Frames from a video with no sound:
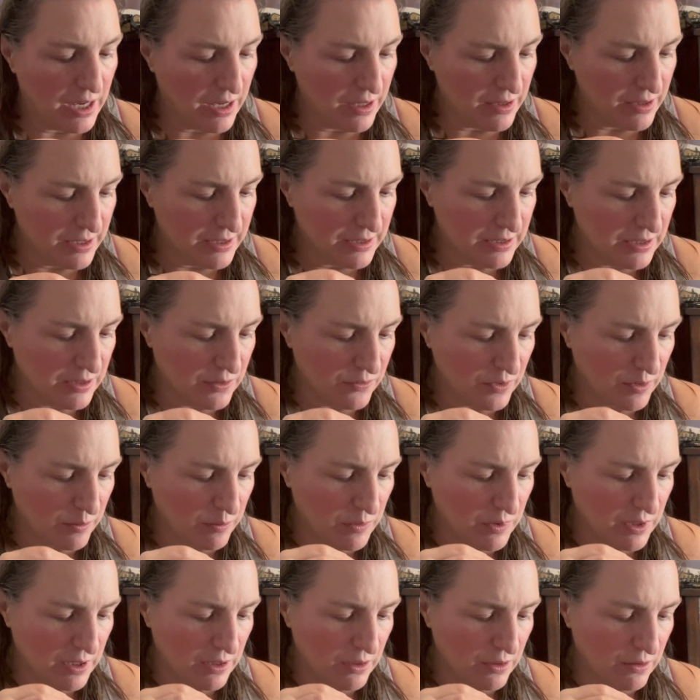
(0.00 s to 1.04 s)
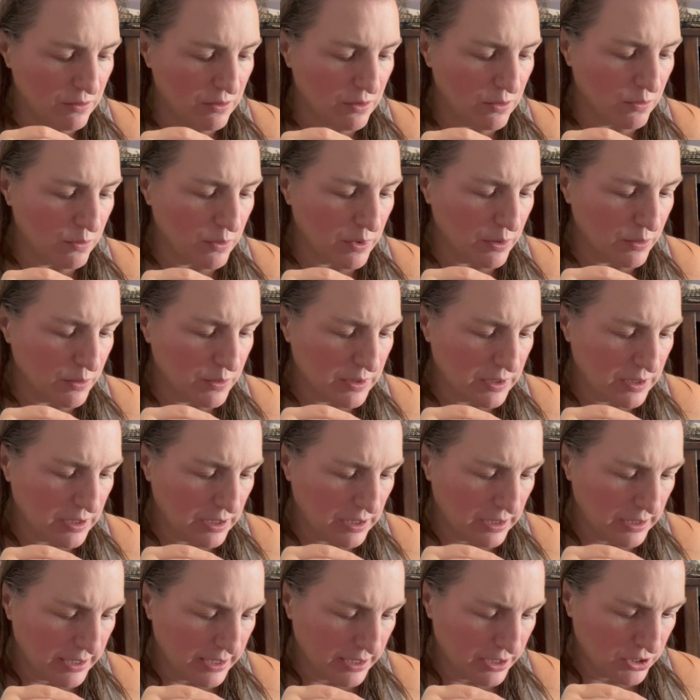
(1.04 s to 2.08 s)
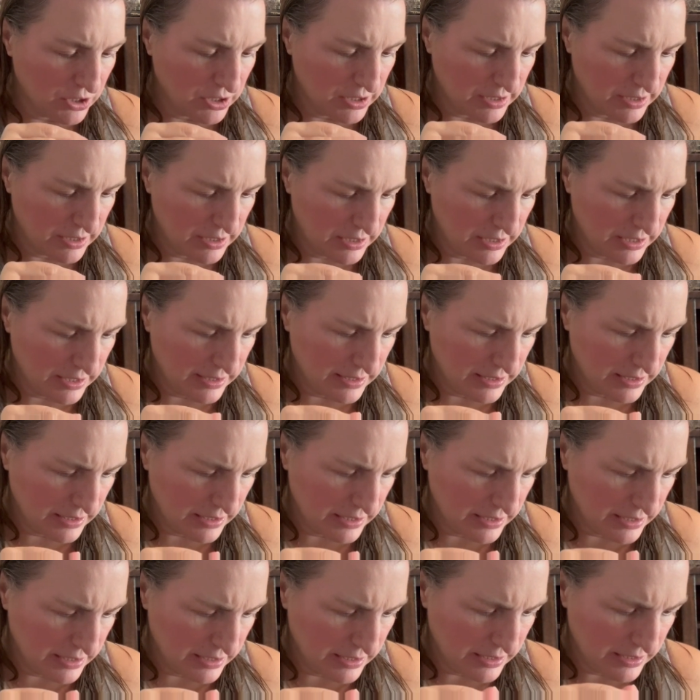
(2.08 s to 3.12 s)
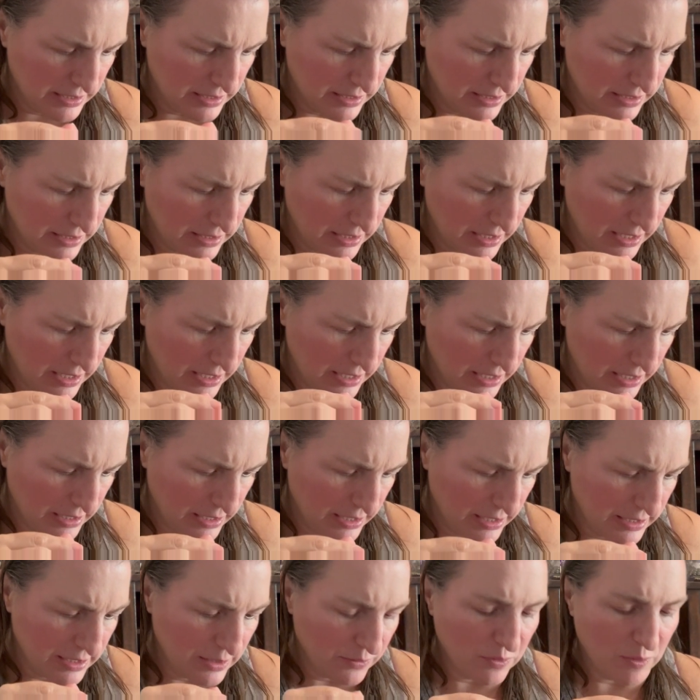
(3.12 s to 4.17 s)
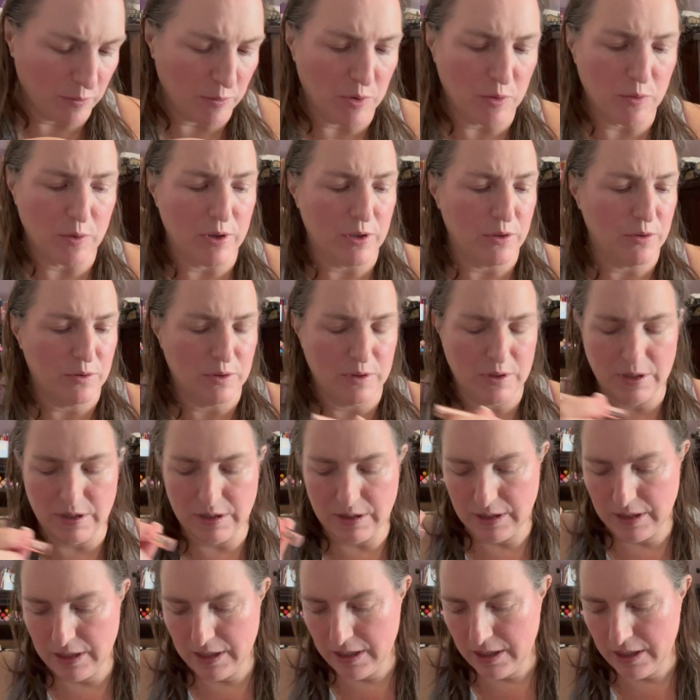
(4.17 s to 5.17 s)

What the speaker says: This is from the Rose collection. This is Kiss from a Rose.